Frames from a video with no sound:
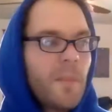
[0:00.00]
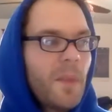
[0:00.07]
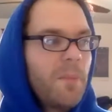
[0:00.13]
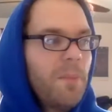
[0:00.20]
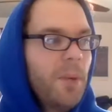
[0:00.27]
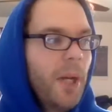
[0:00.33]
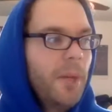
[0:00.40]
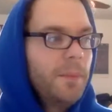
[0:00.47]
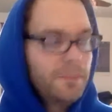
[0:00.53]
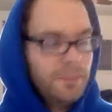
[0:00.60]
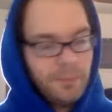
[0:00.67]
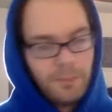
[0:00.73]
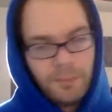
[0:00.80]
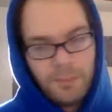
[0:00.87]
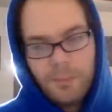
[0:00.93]
But
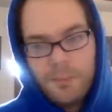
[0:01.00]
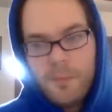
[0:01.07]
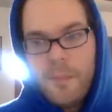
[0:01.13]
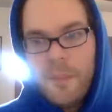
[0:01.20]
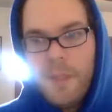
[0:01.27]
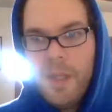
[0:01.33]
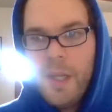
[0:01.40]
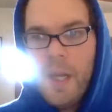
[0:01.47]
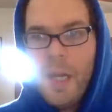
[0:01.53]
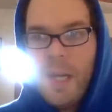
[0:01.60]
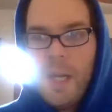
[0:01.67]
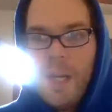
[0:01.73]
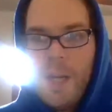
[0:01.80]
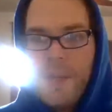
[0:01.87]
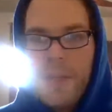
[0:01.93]

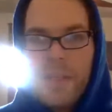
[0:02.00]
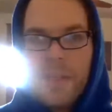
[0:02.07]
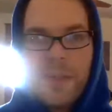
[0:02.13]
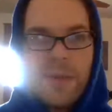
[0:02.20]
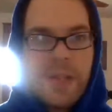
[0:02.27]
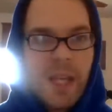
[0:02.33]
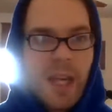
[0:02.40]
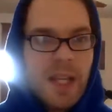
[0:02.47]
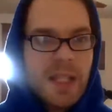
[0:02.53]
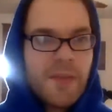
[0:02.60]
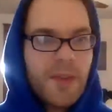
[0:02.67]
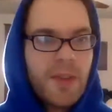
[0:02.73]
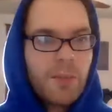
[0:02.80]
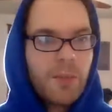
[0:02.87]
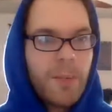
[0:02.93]
these Tuesday nights
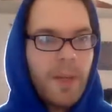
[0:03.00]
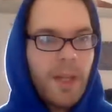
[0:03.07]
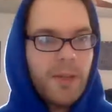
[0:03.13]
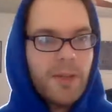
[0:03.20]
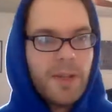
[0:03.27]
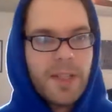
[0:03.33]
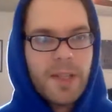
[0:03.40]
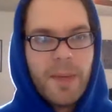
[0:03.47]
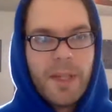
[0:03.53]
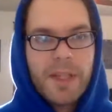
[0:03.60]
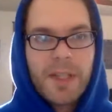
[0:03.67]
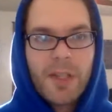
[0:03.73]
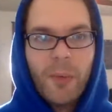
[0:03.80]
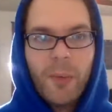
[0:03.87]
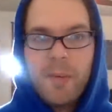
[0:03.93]
for the remainder of the
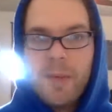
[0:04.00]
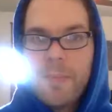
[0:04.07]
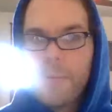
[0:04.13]
semester will be